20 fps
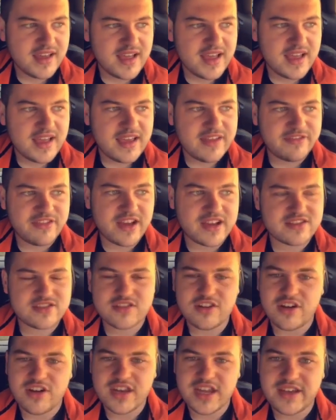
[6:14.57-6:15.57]
if that's
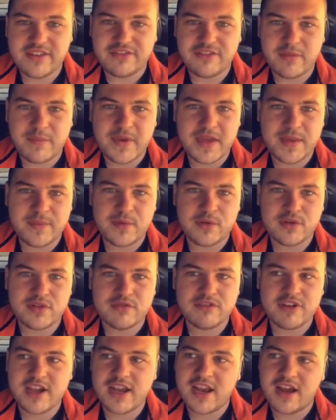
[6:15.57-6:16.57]
not enough for people to
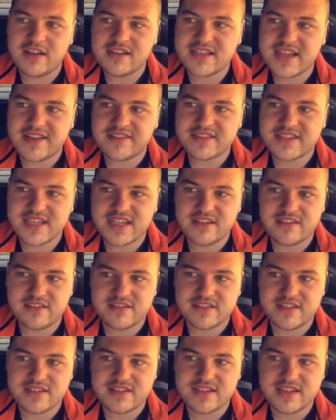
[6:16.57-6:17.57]
realise how
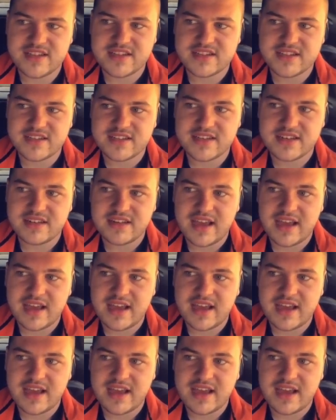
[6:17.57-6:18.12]
serious this is and